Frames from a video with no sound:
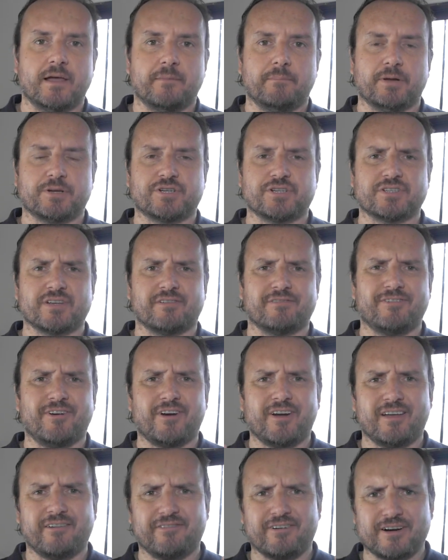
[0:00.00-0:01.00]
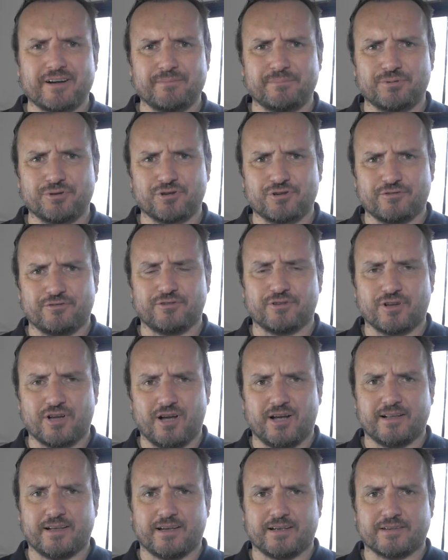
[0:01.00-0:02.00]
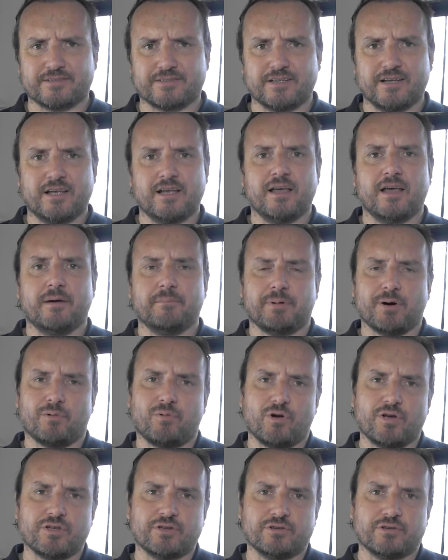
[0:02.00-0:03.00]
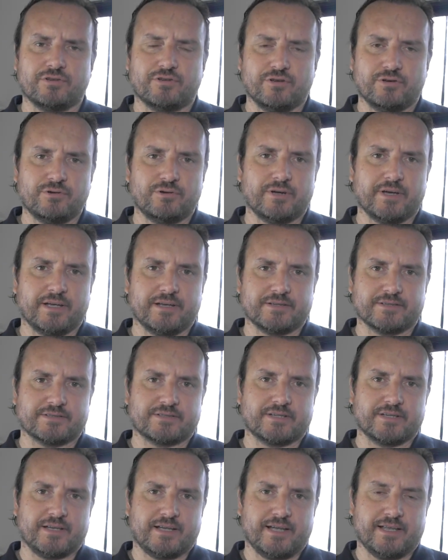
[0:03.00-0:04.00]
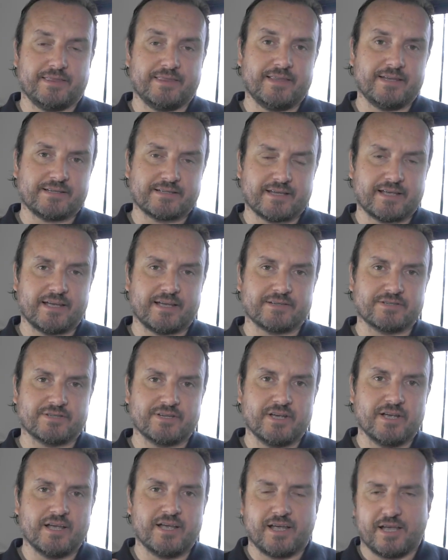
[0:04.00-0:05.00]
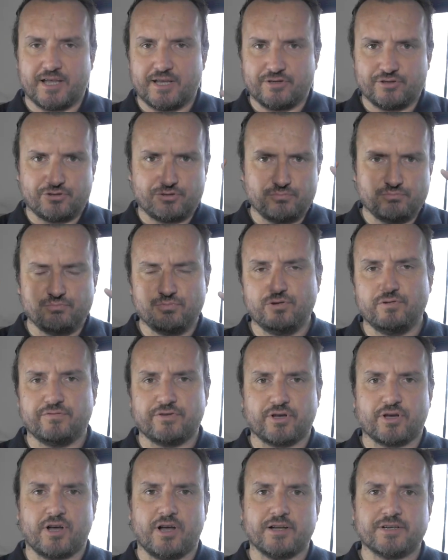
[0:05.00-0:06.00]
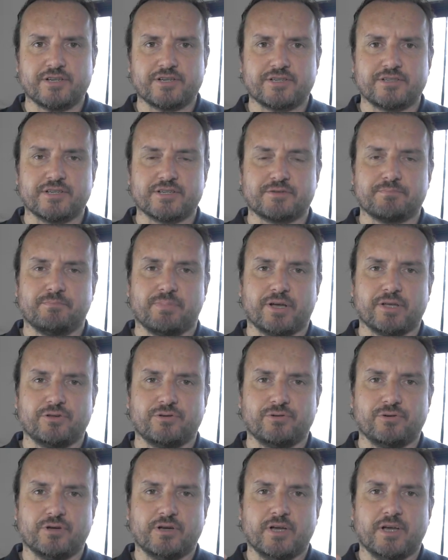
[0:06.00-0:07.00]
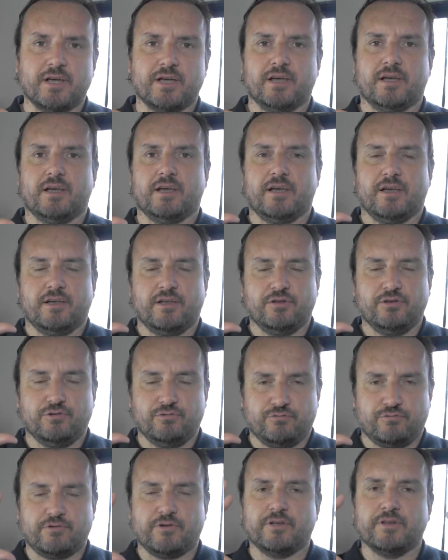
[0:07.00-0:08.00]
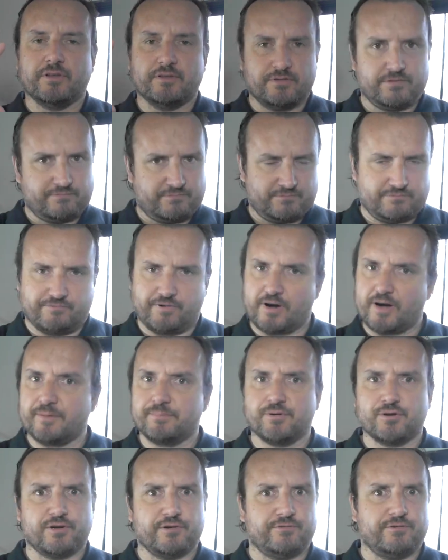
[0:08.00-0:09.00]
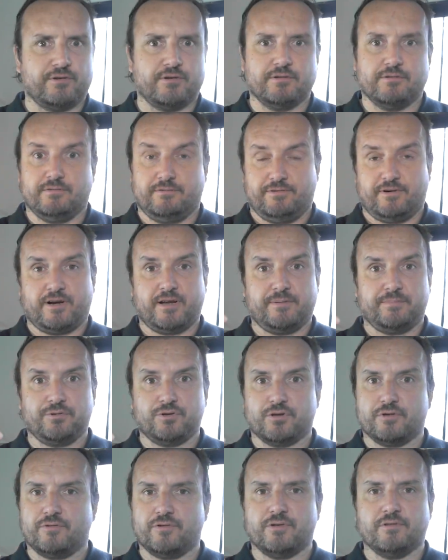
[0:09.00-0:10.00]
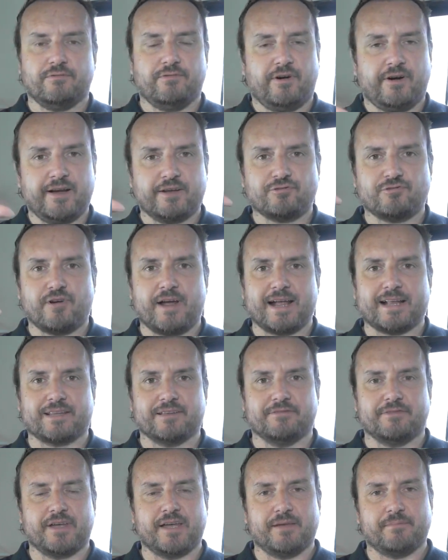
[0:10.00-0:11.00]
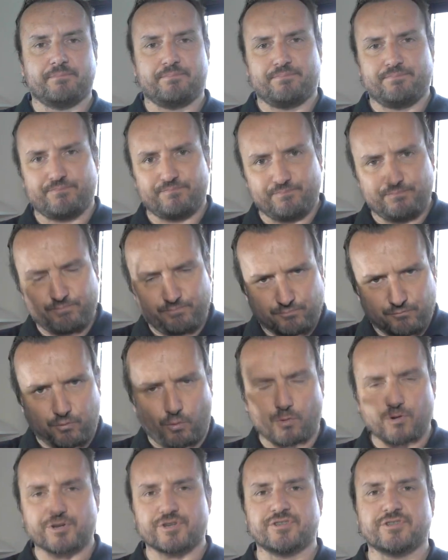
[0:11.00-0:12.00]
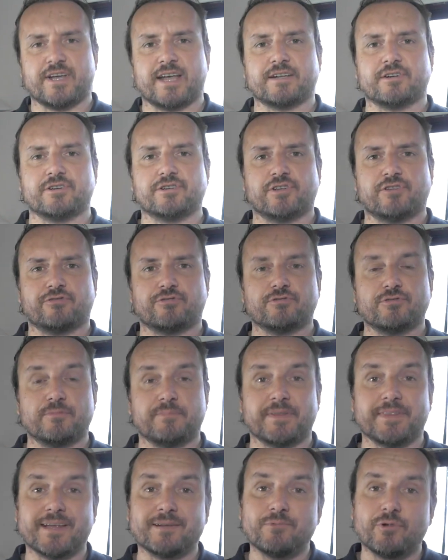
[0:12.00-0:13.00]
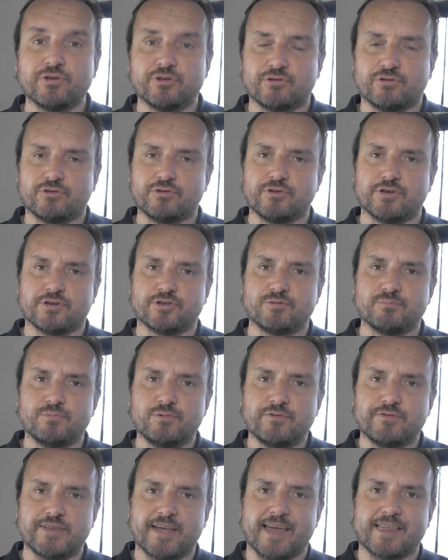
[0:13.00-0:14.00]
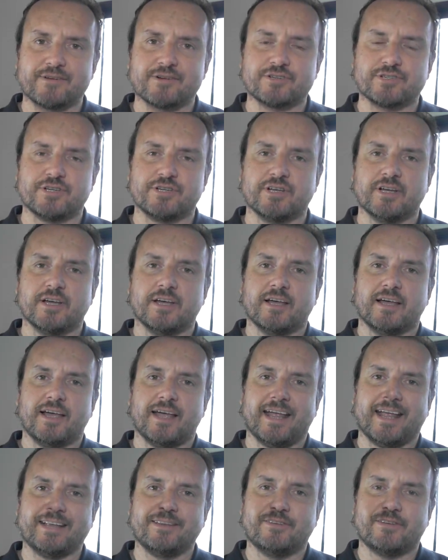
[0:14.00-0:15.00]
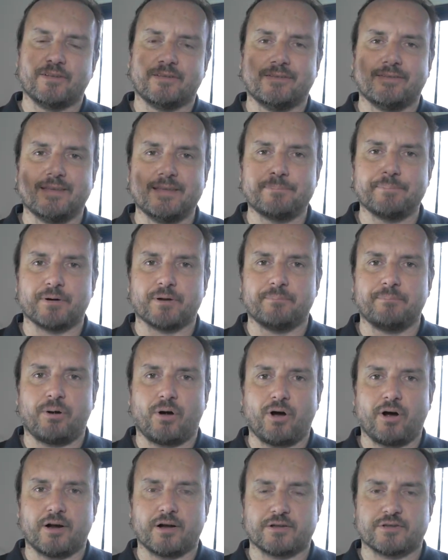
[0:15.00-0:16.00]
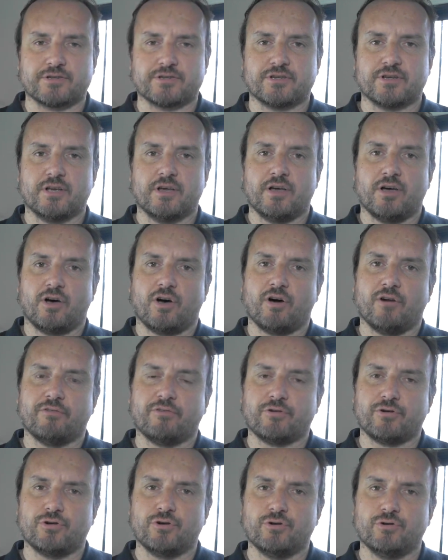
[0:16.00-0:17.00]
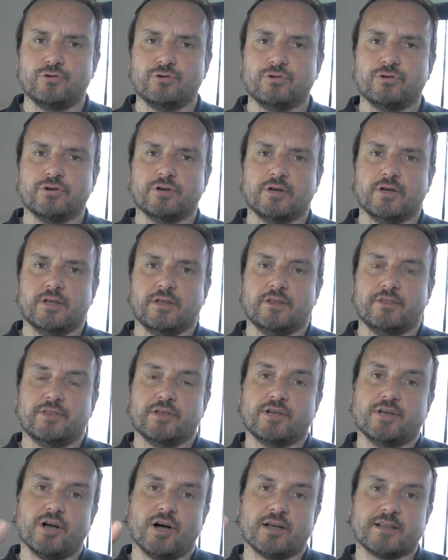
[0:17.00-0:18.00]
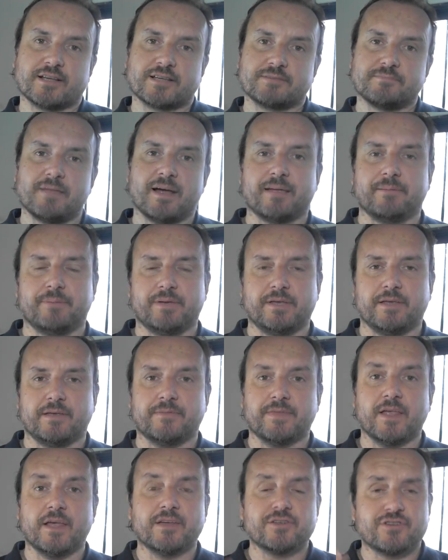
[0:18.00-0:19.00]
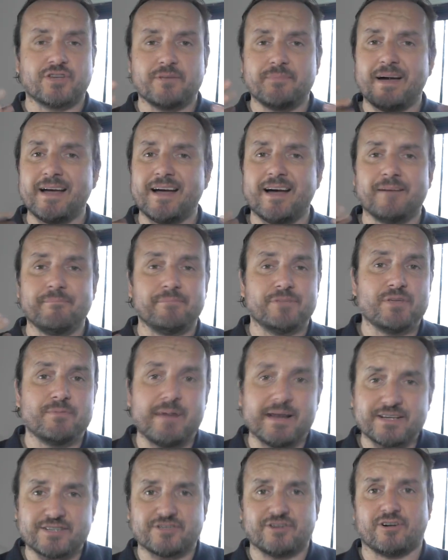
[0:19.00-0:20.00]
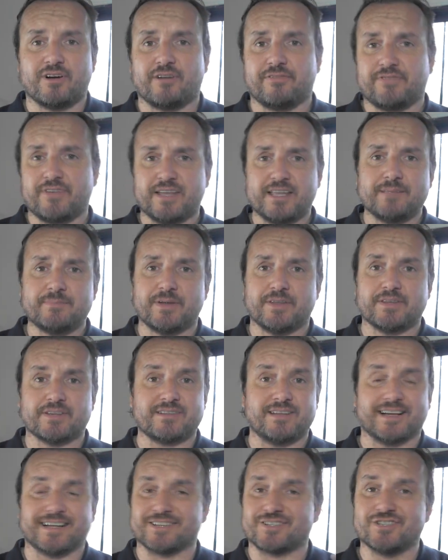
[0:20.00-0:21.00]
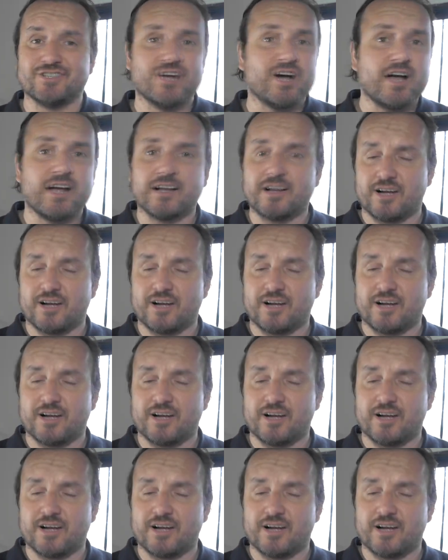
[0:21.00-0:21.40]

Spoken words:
But she's a very, very beautiful goddess. But what you do is, in this case, is you move the consciousness, but you're very beautiful, very beautiful, very attractive. It forces energy through. But then what you do is you move the energy into deeper parts of who the goddess might be. So you might start off thinking about this like it's not a